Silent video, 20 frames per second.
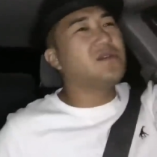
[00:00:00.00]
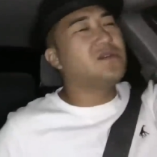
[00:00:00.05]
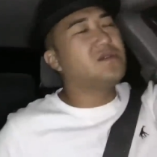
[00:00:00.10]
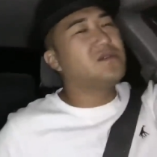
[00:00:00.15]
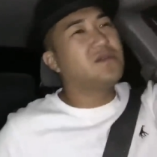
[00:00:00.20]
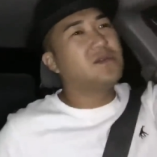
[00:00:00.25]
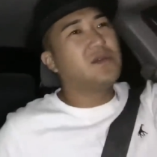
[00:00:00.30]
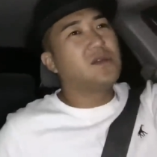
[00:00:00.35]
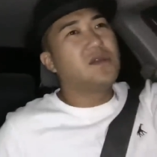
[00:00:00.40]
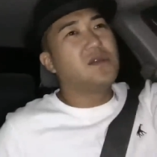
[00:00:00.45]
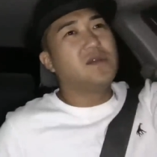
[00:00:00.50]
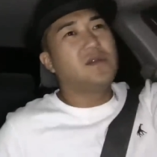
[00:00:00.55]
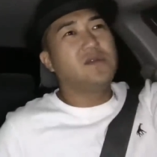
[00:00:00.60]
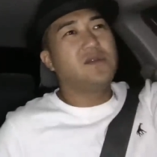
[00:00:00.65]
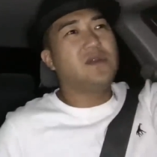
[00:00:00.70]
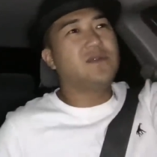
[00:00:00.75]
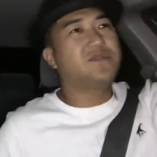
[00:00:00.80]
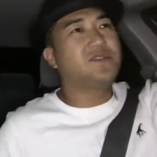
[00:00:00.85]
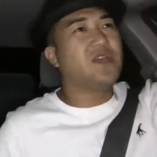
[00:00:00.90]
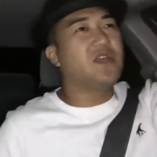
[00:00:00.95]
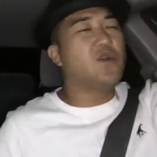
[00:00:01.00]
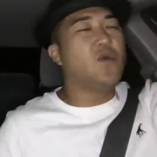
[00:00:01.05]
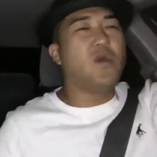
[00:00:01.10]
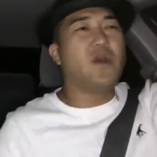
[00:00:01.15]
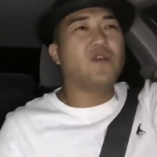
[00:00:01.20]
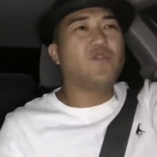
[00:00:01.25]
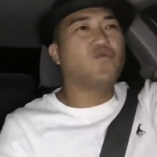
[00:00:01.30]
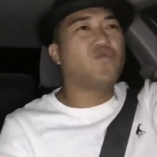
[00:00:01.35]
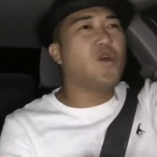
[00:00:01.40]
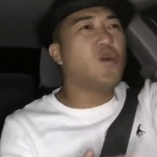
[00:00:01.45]
You know what I'm saying?
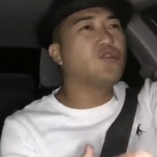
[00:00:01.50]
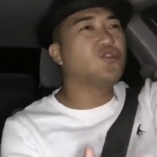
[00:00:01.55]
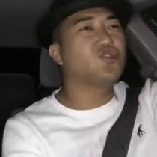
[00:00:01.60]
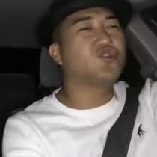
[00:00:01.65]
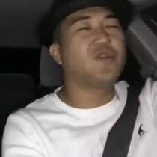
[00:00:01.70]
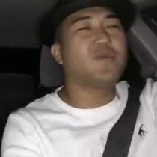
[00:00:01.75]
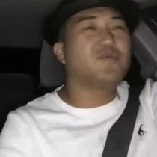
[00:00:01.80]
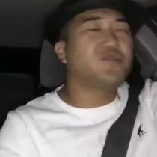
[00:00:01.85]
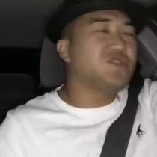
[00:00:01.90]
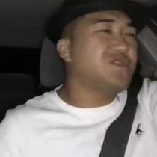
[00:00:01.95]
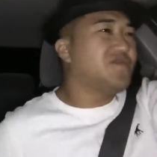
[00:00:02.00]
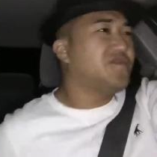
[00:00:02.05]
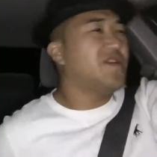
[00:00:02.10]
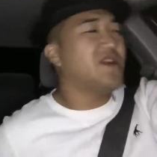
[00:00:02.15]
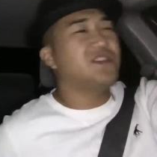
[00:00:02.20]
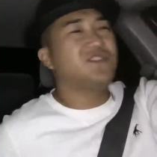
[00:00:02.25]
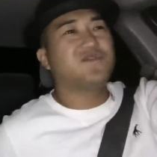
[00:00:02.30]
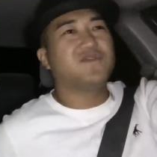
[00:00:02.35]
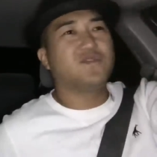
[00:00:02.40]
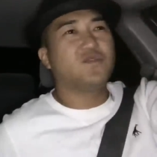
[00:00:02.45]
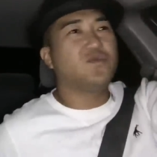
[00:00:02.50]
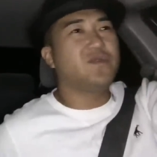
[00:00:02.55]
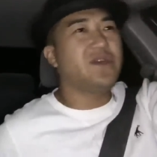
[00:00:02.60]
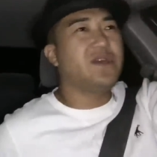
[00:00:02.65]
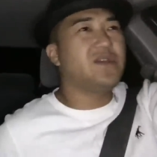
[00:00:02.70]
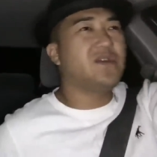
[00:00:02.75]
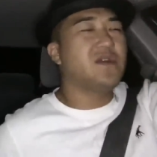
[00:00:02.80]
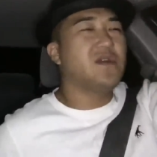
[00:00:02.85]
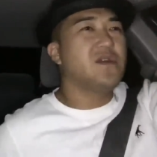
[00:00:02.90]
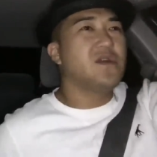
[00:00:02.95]
Go on a road trip with your friends for a
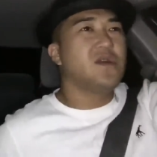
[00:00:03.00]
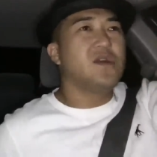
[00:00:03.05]
week.